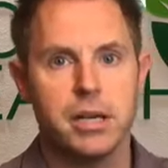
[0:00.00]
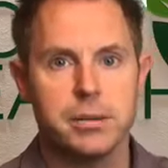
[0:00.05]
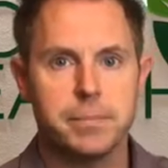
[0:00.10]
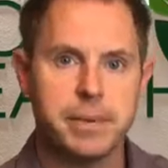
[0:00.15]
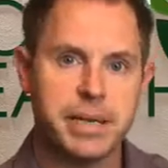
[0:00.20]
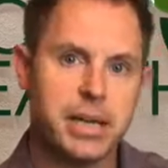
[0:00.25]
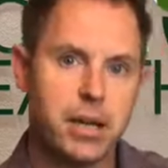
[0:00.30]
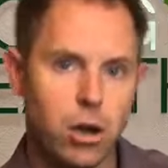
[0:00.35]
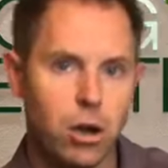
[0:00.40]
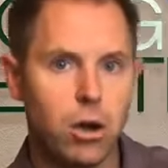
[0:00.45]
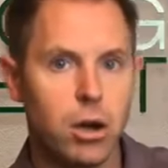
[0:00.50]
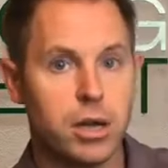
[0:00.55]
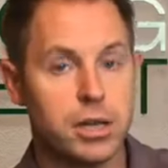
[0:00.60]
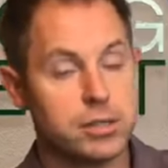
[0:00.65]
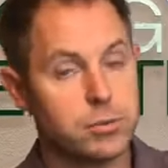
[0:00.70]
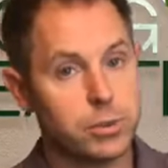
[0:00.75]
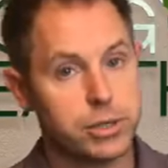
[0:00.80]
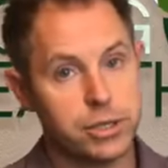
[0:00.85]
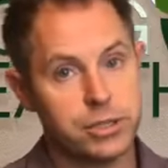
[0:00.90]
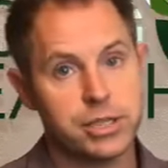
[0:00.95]

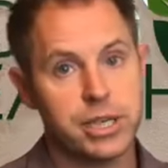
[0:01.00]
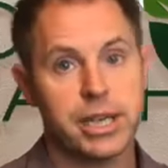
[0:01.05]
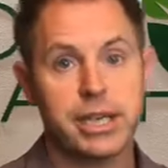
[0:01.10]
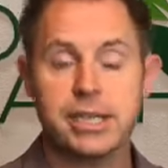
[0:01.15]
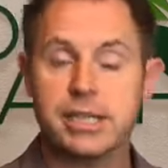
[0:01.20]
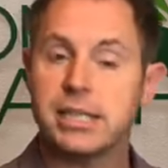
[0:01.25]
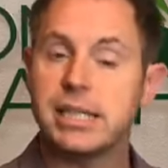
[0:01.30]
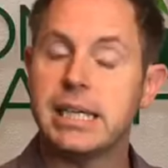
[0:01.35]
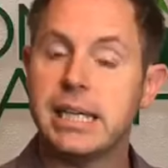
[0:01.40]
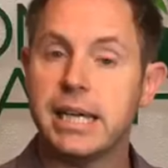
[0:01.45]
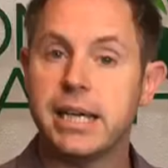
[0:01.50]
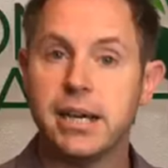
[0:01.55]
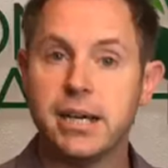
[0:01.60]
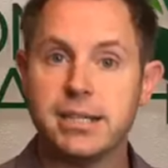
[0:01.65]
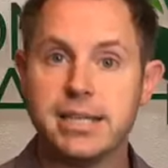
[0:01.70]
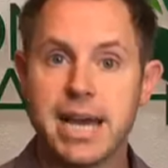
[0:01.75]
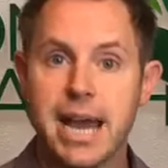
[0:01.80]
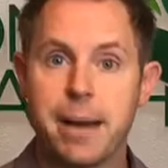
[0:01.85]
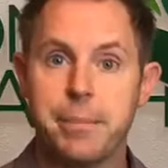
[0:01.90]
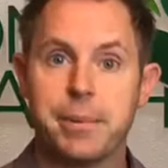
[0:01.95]
because what you're saying is leaky
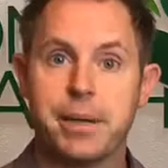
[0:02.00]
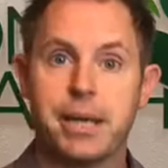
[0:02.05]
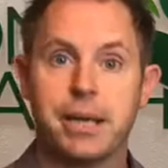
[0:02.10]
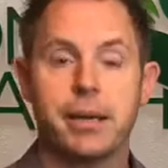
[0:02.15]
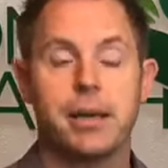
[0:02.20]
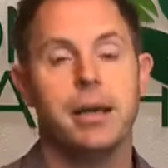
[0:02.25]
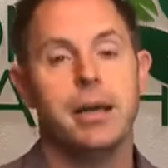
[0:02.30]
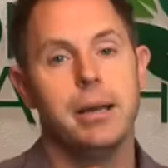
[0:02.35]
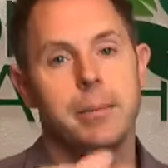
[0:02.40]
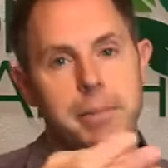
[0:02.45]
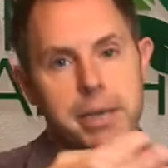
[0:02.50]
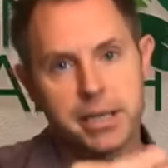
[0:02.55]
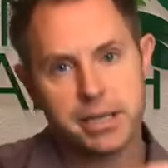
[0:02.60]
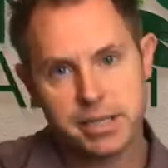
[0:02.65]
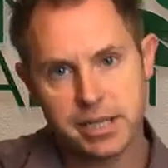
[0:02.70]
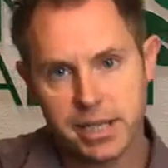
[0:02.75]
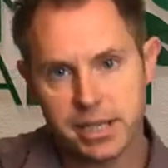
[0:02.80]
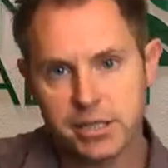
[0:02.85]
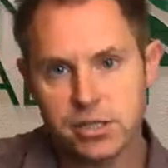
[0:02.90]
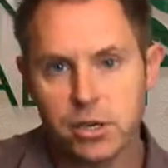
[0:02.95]
gut's happening because
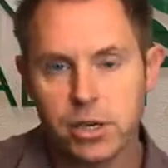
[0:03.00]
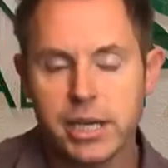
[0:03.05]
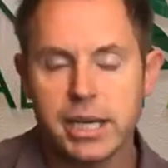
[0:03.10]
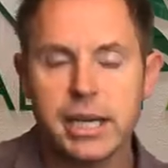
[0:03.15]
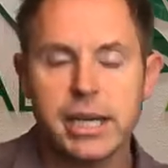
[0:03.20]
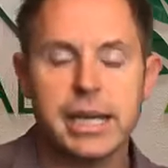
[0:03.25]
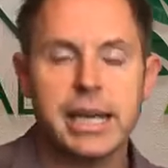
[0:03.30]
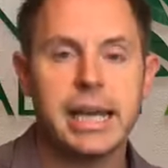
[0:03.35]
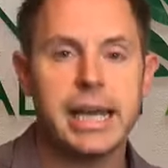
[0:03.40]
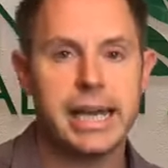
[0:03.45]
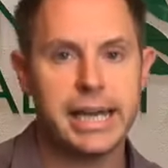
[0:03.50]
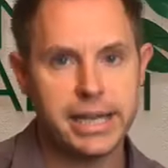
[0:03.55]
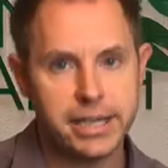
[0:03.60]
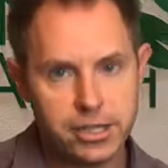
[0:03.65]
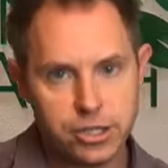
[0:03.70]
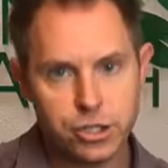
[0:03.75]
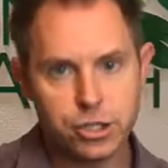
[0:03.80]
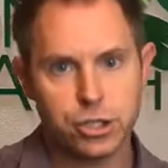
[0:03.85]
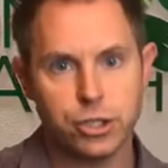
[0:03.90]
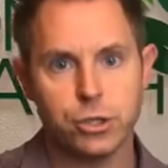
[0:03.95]
things are getting
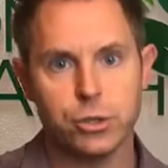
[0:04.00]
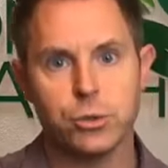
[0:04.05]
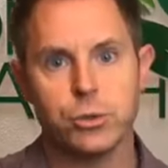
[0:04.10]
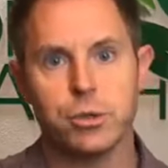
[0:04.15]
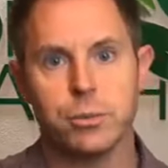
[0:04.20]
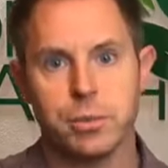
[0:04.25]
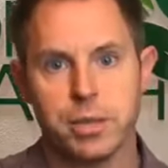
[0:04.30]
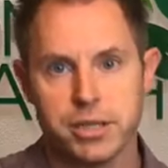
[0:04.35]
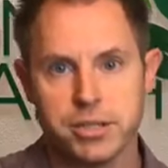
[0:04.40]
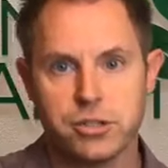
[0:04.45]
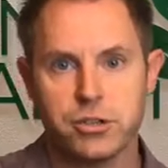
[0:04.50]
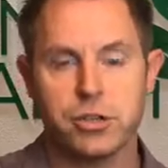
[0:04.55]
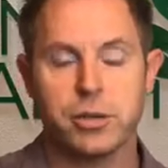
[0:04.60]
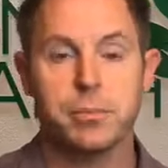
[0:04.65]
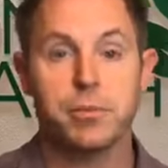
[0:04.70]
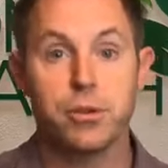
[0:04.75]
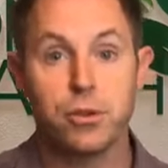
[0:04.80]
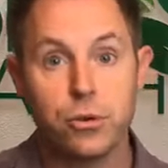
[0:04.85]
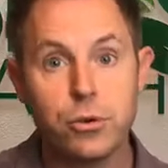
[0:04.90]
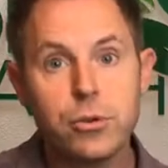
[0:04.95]
into the bloodstream
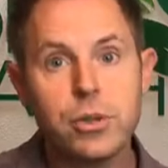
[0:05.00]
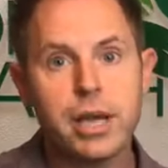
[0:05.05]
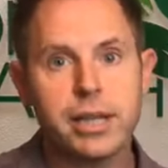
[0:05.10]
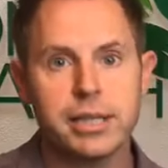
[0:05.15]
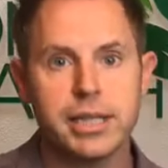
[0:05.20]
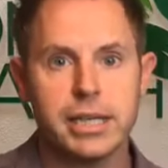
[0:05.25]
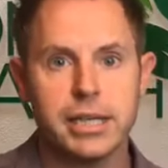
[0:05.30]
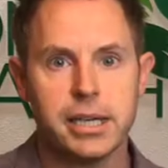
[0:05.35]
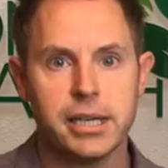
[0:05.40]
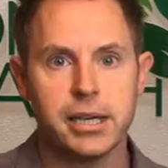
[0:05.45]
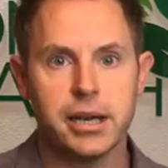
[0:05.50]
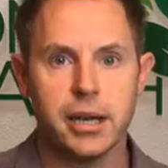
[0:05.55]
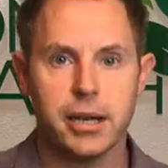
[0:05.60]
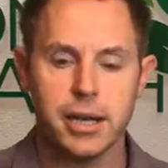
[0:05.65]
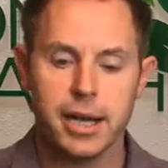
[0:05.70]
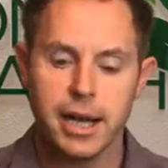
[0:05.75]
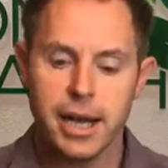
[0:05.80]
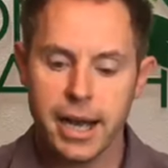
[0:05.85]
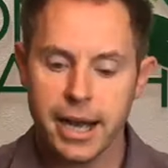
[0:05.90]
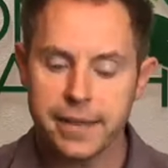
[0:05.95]
through that leaky
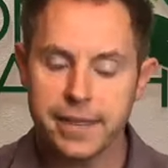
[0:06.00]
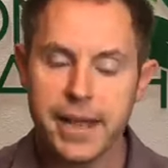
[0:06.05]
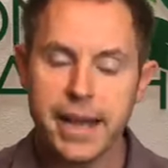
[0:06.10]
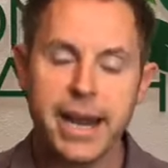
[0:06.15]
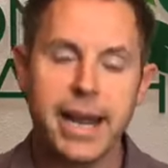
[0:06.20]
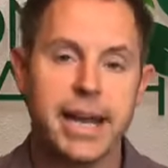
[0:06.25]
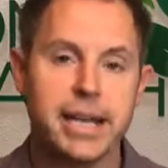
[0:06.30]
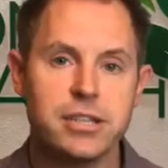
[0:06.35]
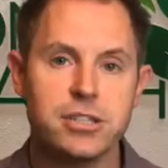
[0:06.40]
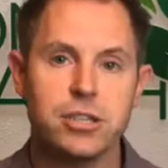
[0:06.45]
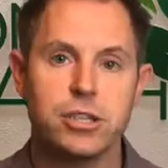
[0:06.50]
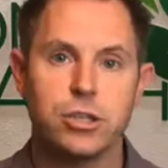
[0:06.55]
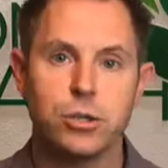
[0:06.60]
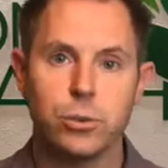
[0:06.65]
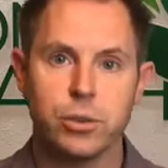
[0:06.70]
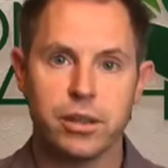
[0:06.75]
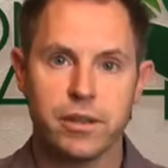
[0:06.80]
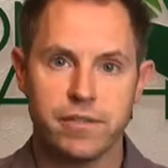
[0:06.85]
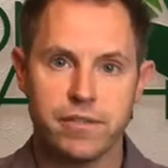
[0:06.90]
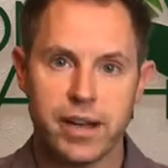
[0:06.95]
gut, and that has to do
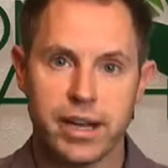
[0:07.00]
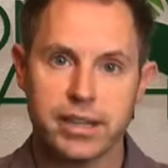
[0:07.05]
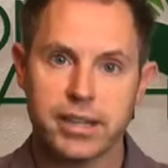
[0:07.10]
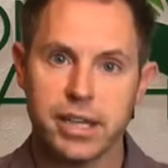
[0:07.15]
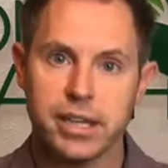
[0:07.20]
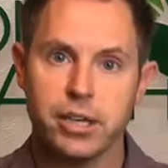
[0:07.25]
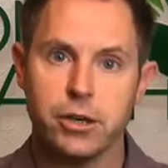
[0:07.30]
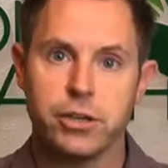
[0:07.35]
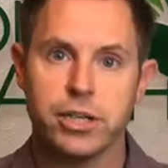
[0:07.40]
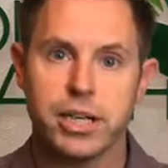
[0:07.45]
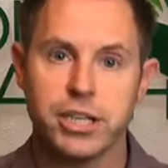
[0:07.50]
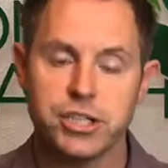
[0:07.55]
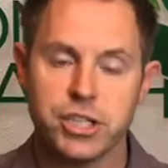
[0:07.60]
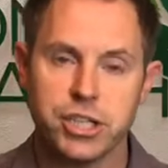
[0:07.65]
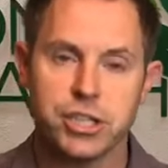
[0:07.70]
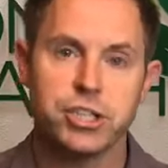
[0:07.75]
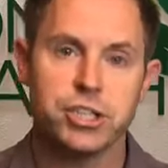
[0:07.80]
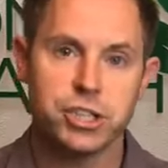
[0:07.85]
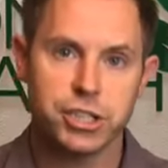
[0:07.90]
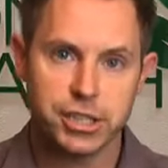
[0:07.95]
with the fact that your
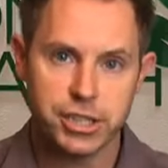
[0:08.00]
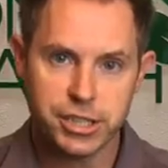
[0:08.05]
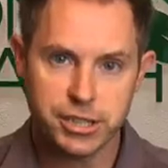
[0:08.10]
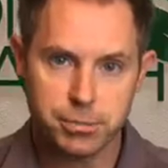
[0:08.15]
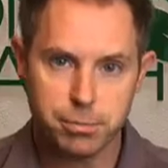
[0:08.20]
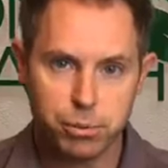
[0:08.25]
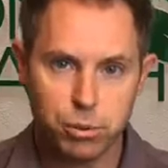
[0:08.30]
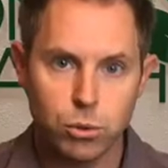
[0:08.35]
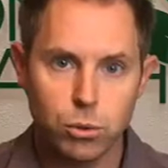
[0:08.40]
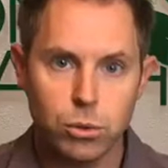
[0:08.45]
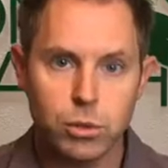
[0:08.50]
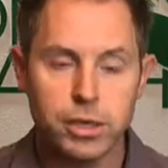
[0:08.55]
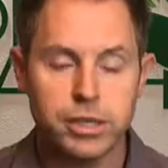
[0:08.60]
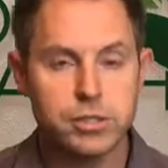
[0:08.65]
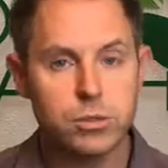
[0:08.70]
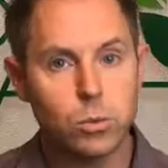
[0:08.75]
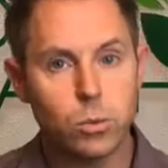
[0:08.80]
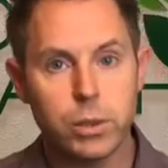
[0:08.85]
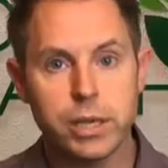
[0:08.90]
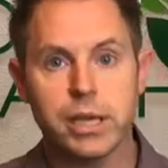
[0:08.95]
digestion is poor,
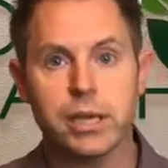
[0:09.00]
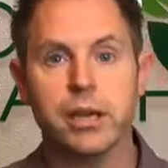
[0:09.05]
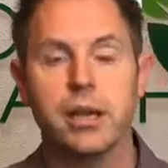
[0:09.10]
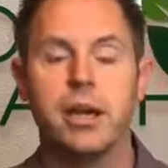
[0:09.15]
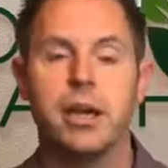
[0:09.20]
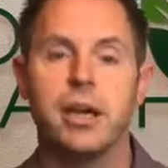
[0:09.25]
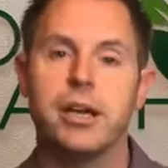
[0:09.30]
it's weak,